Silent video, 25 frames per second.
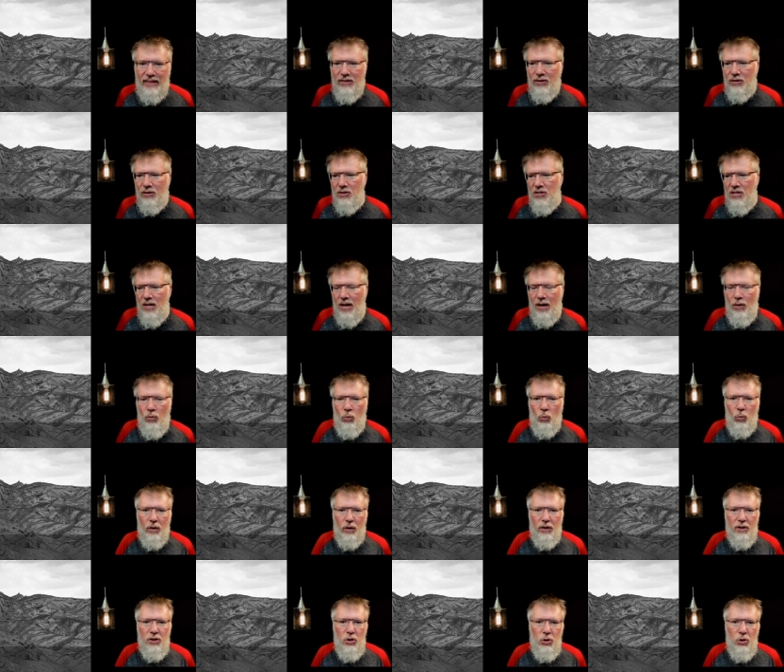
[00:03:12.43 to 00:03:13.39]
There's not
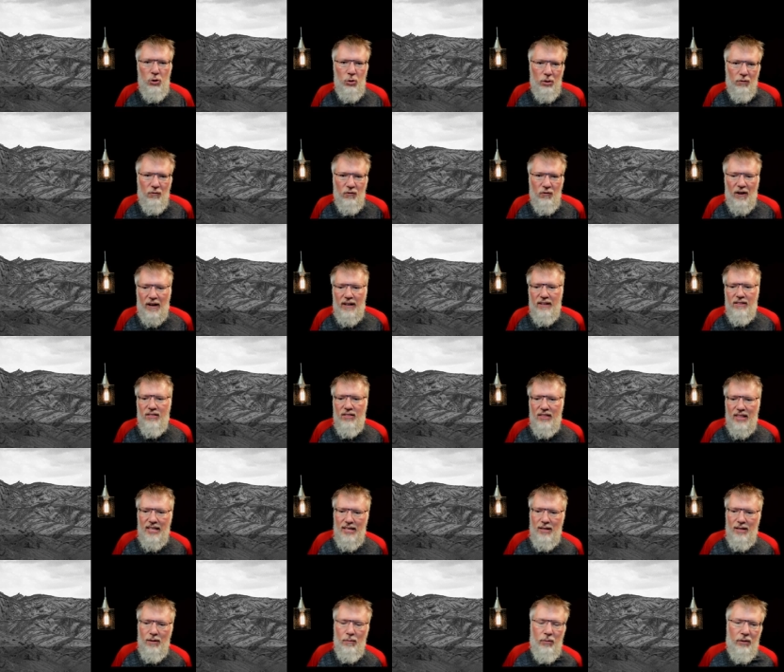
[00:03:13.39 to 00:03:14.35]
one unified
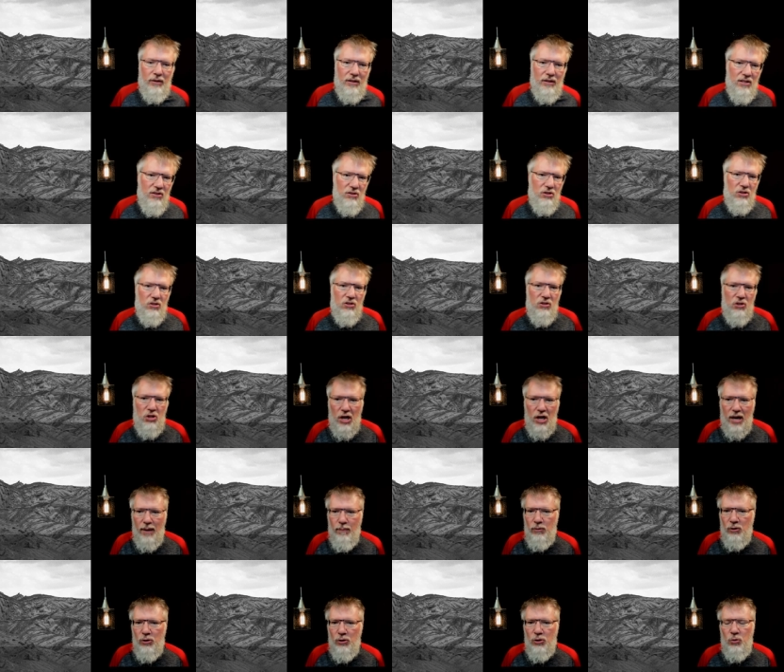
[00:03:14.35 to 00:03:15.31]
theme, but these
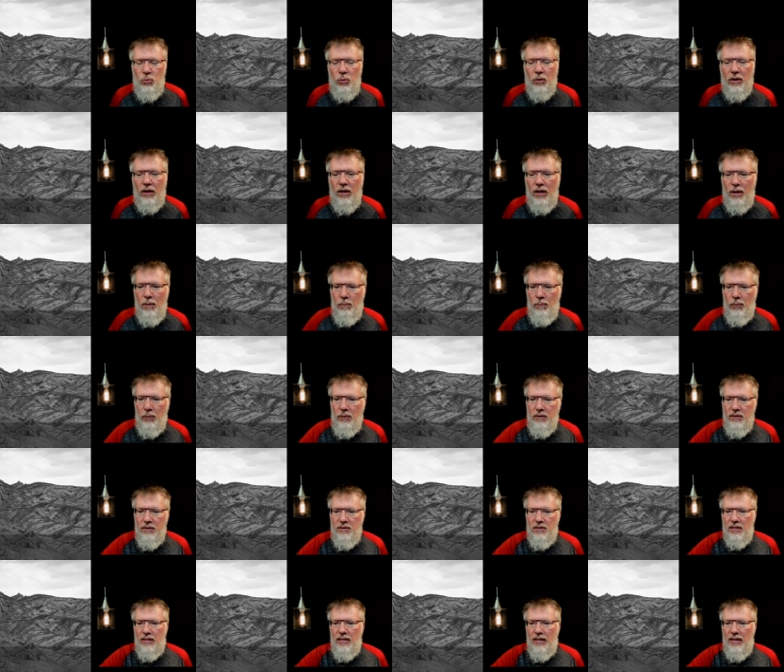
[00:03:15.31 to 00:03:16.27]
chapters we're kind of
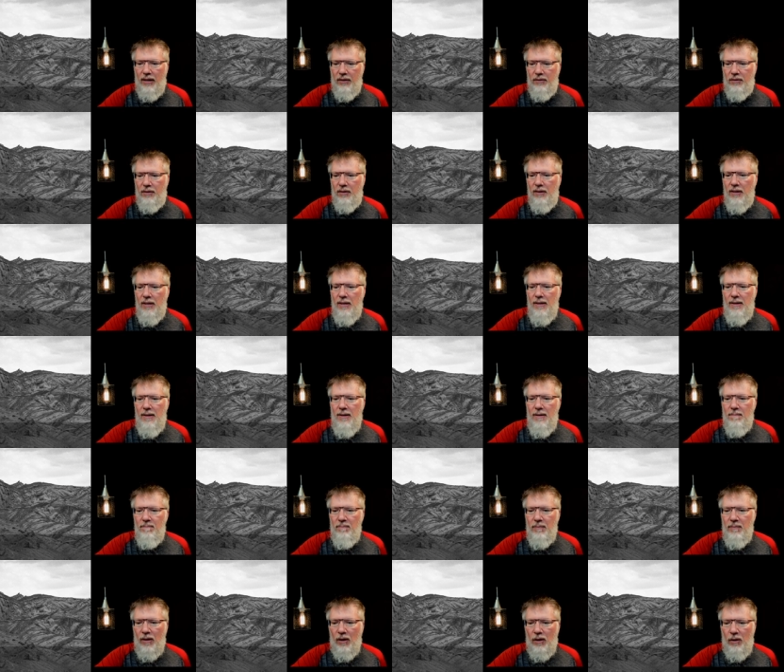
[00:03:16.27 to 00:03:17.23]
putting together
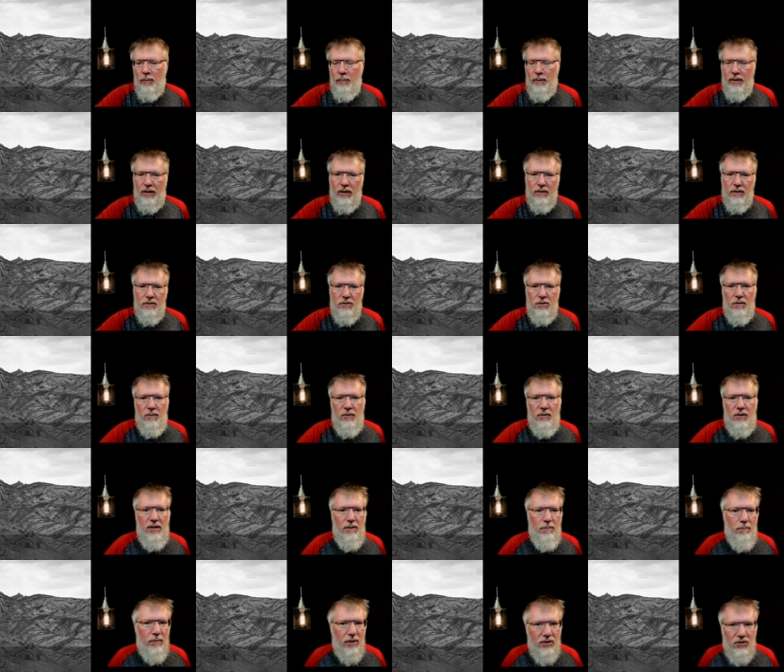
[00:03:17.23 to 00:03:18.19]
uh, because of
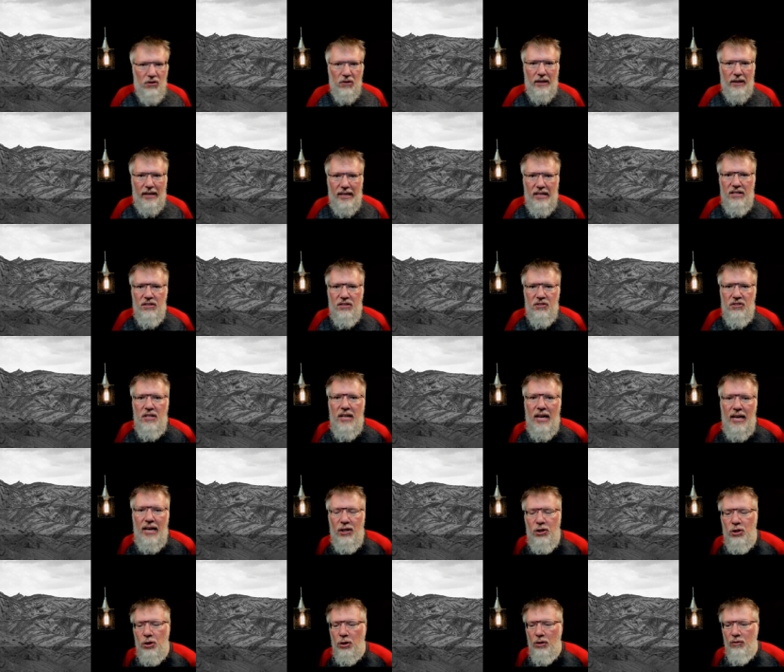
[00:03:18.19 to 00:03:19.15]
the miscellaneous
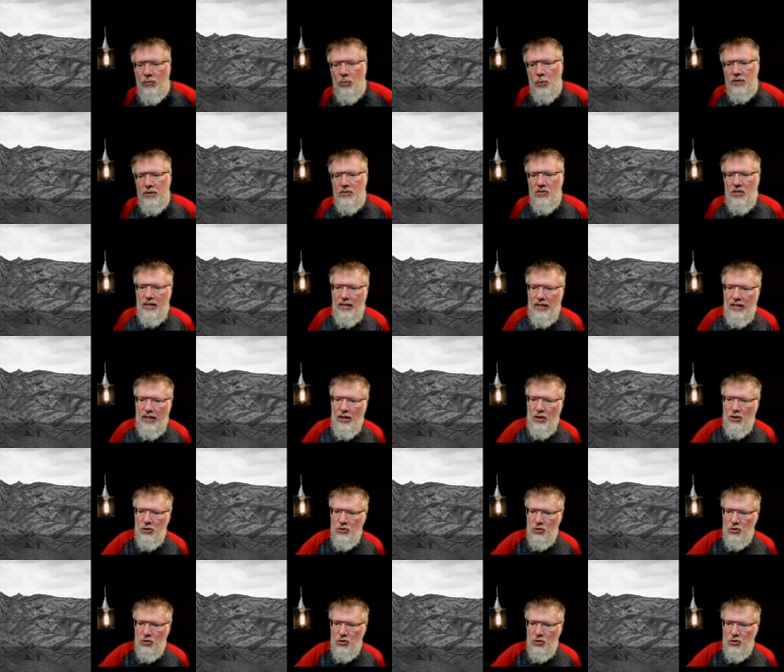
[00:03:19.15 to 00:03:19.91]
nature of what's in here.